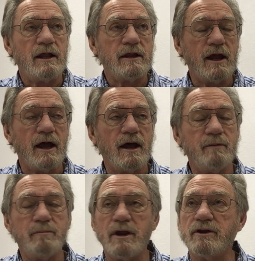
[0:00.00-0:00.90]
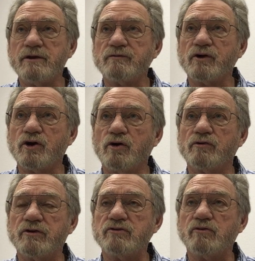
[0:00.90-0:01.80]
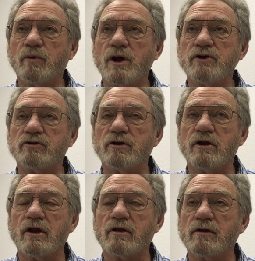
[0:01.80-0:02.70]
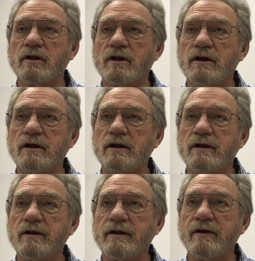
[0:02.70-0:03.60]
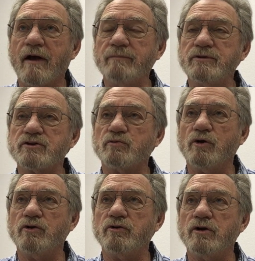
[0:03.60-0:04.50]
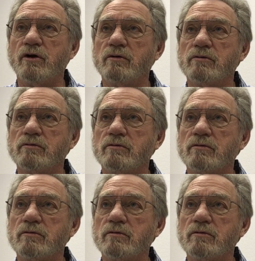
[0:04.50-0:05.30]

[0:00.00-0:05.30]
Yeah, it'd be a difficult situation. Now, I'm just wondering